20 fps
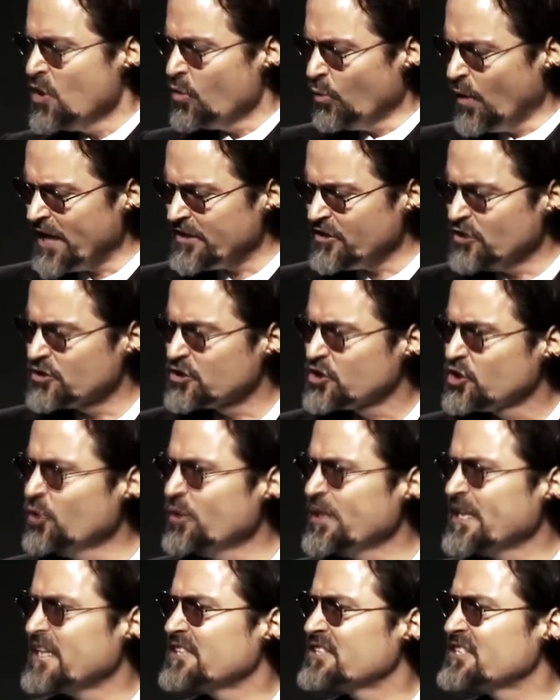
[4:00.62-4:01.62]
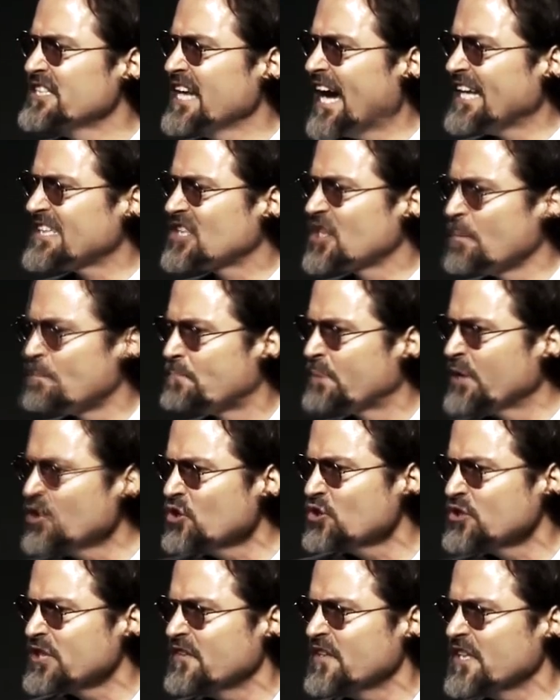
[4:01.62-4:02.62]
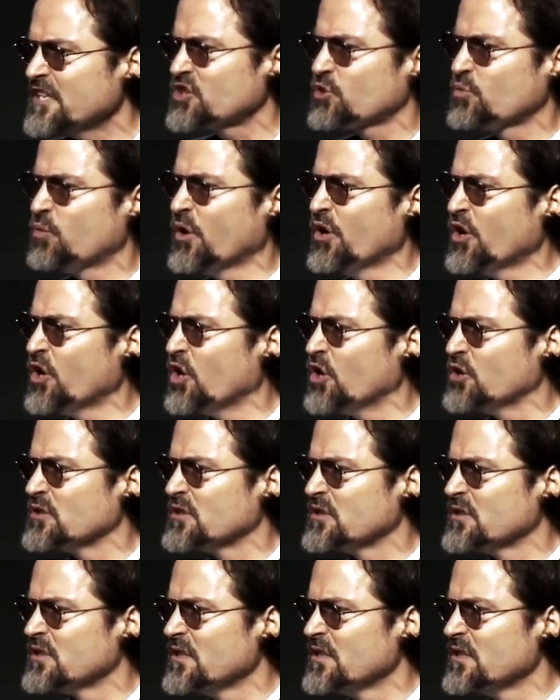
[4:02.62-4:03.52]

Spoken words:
What you're doing is not to build in this world.